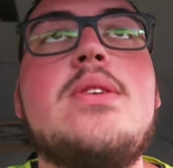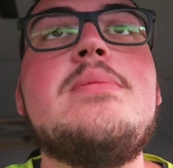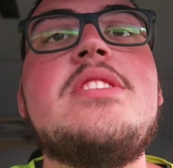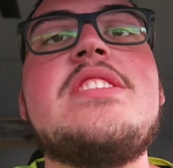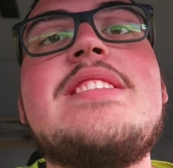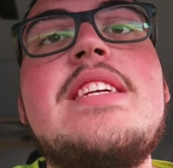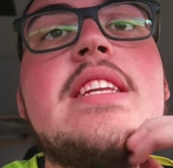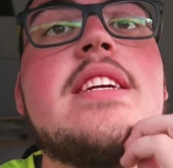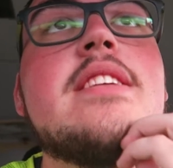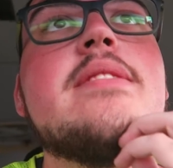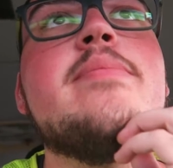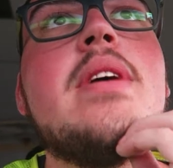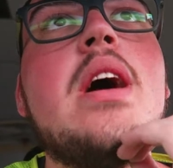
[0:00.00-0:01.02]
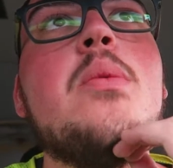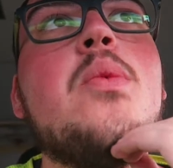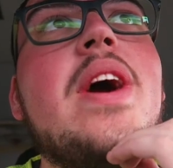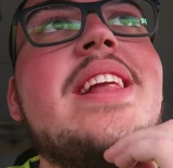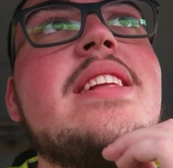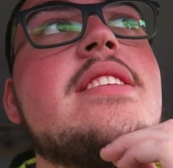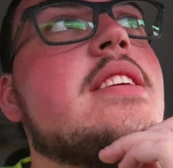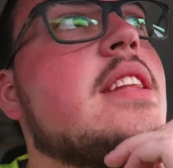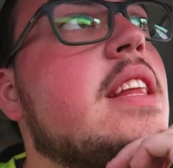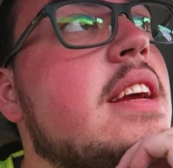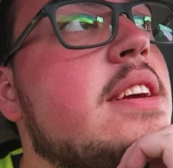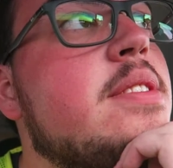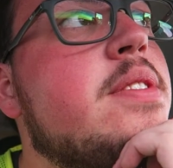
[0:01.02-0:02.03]
So I'm just sitting here, I'm waiting to
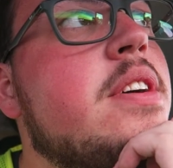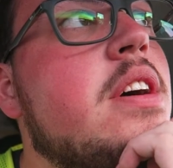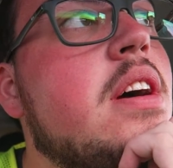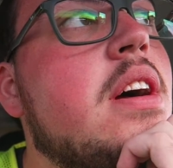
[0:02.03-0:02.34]
leave.